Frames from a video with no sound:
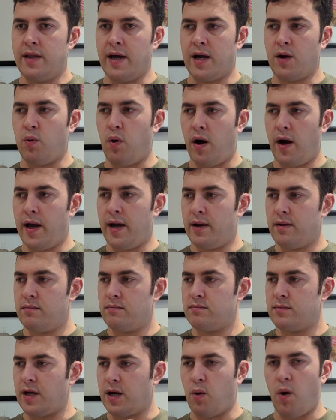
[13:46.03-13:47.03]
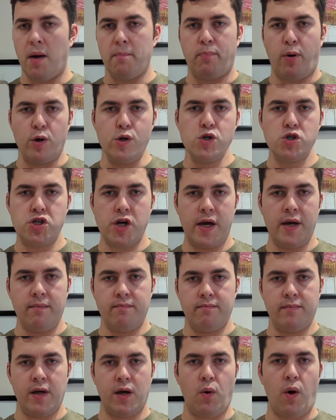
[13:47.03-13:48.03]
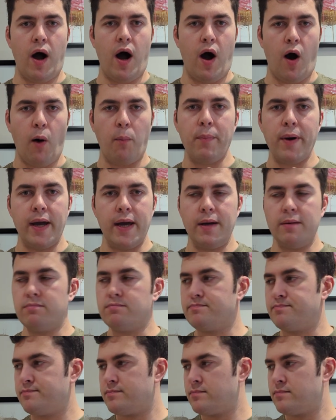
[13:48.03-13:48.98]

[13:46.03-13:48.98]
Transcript: quite punchy, they're quite hoppy,